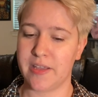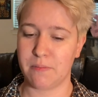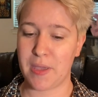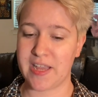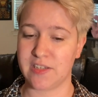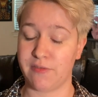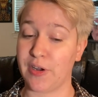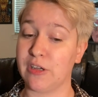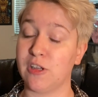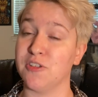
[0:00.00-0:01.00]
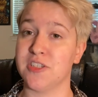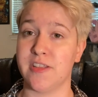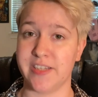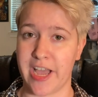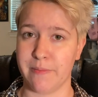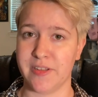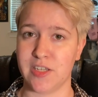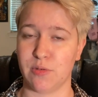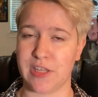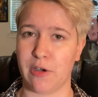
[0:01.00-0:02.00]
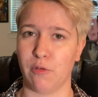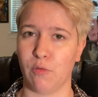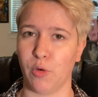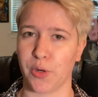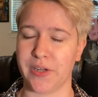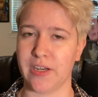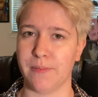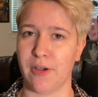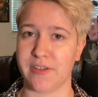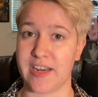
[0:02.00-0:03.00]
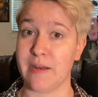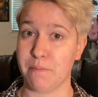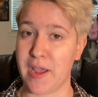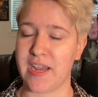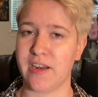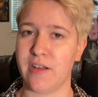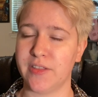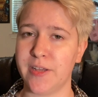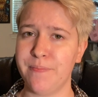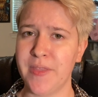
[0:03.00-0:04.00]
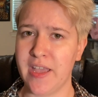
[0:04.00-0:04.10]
paint very close to the diamonds without worrying about getting paint on them,